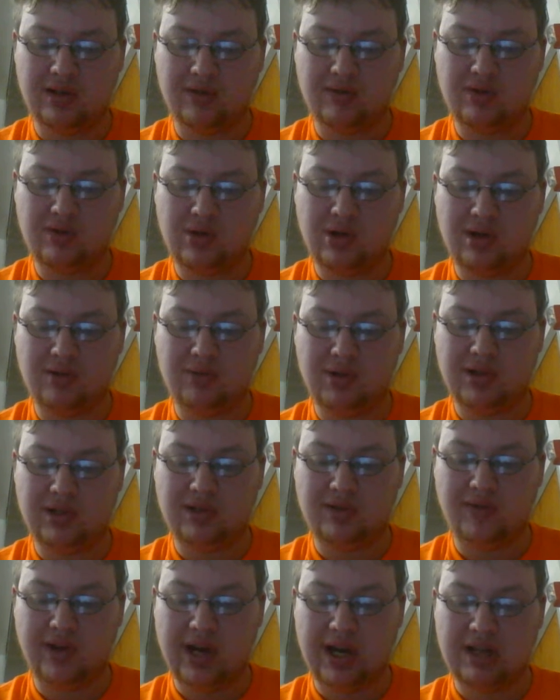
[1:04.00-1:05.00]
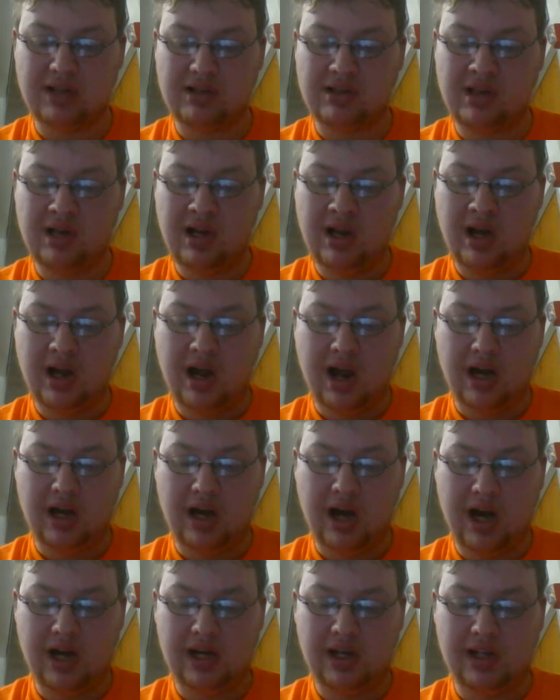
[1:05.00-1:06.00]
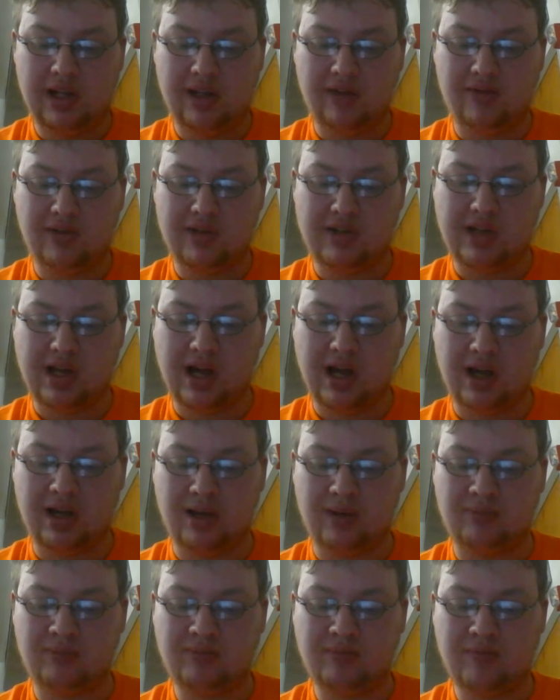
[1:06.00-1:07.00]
of Star Wars fans at any given time.